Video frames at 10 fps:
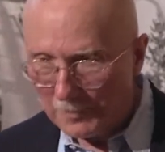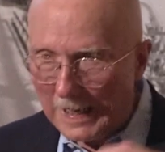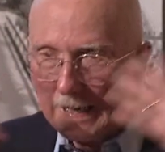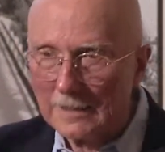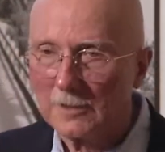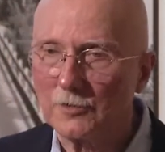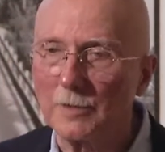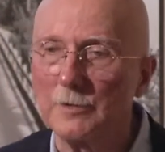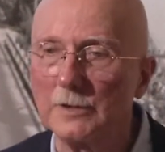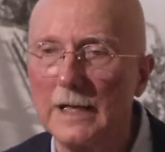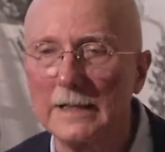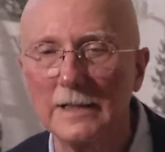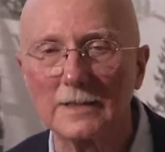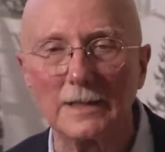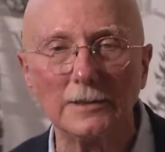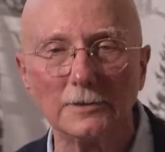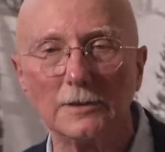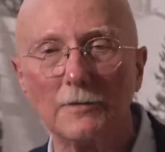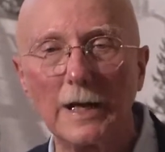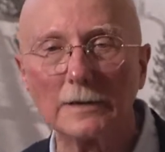can't attribute any single
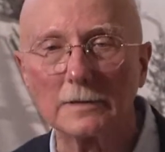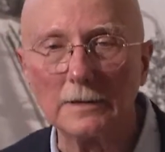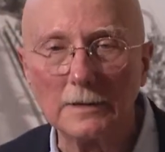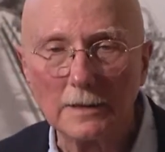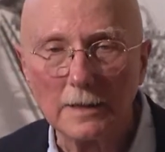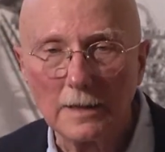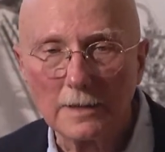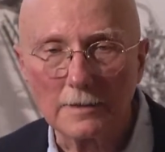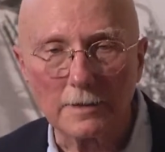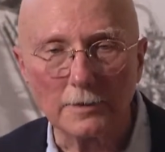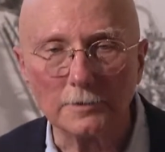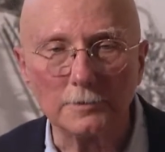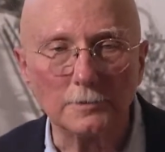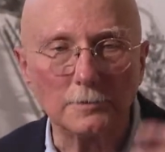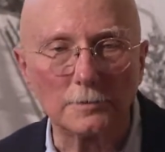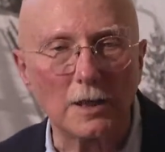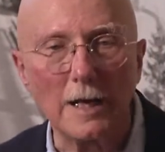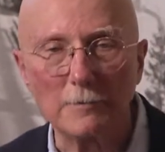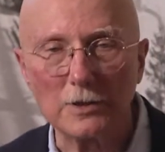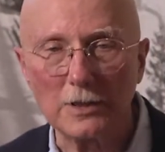event to
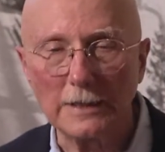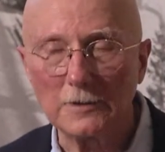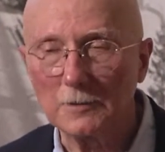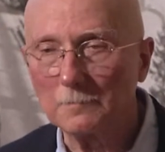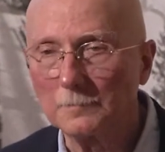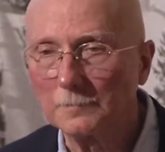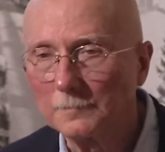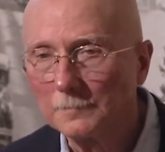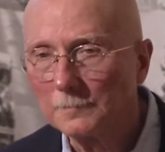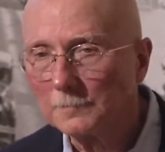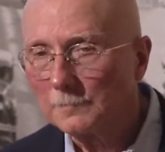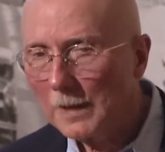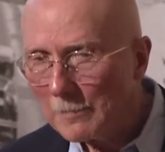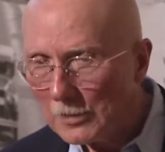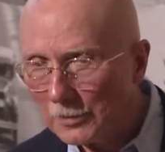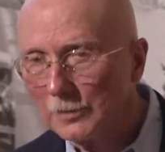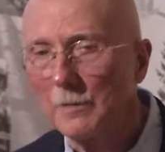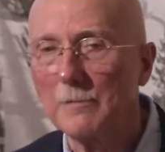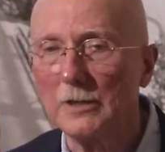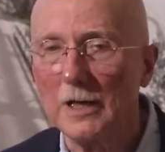climate change. Maybe true,
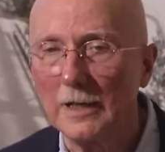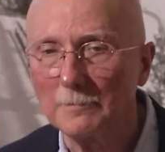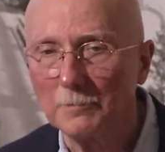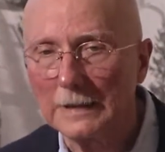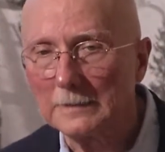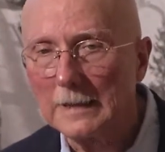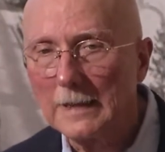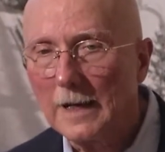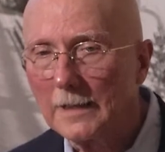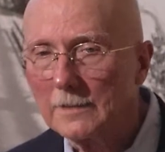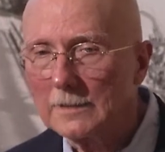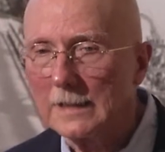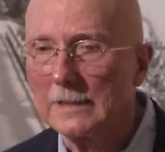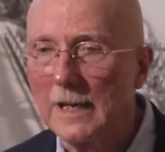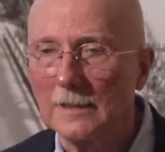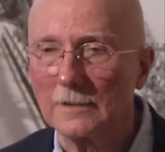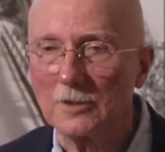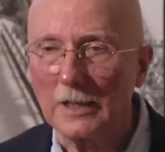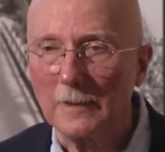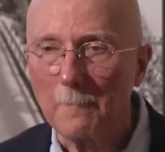maybe not. But I use the
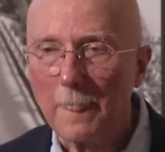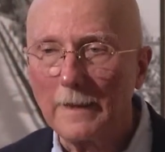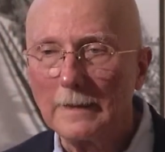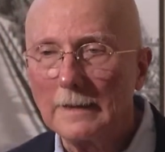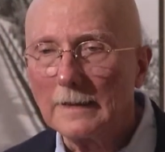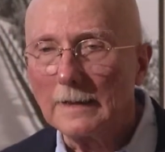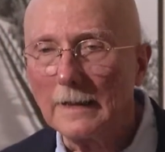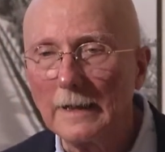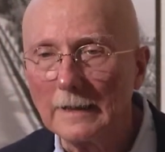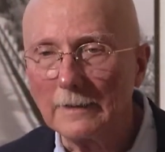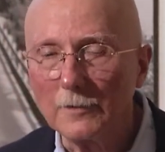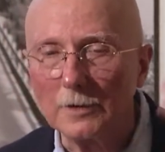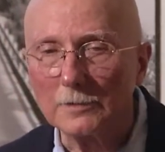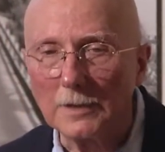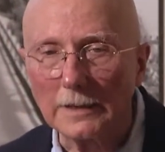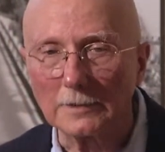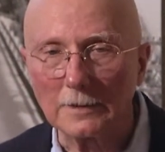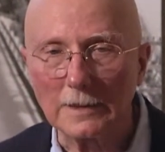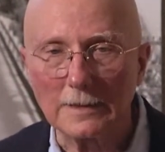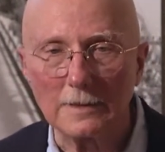analogy, uh, if you take a
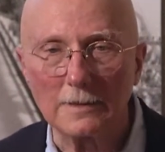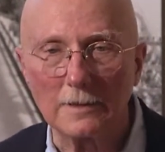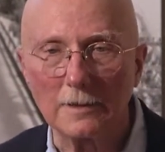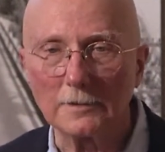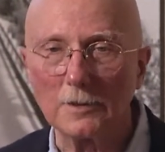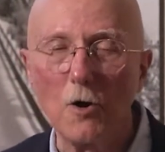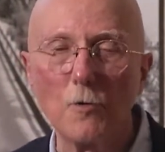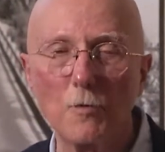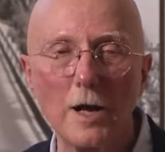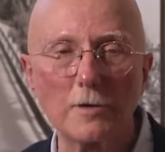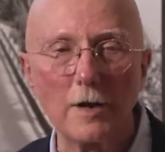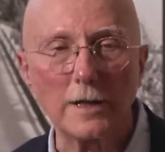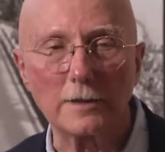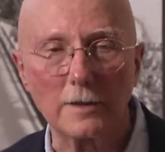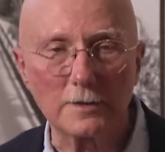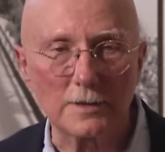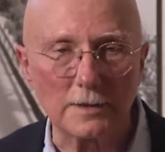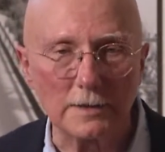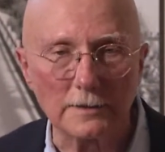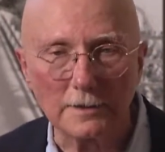look at the home run records
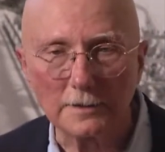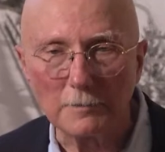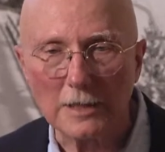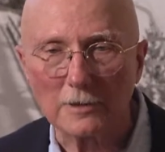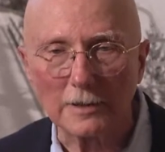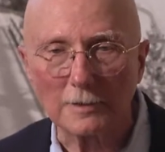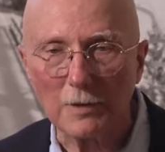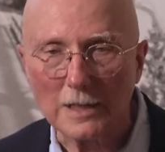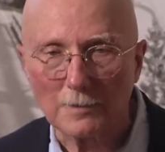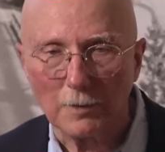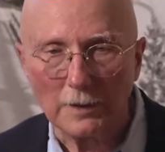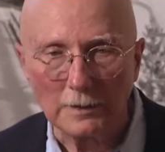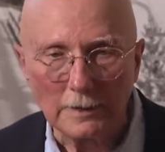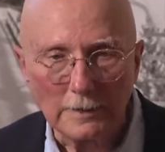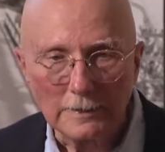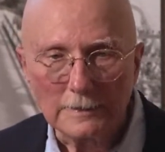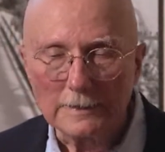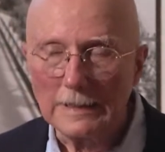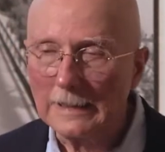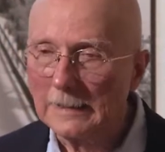in the Major League Baseball,
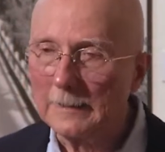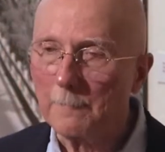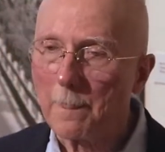uh,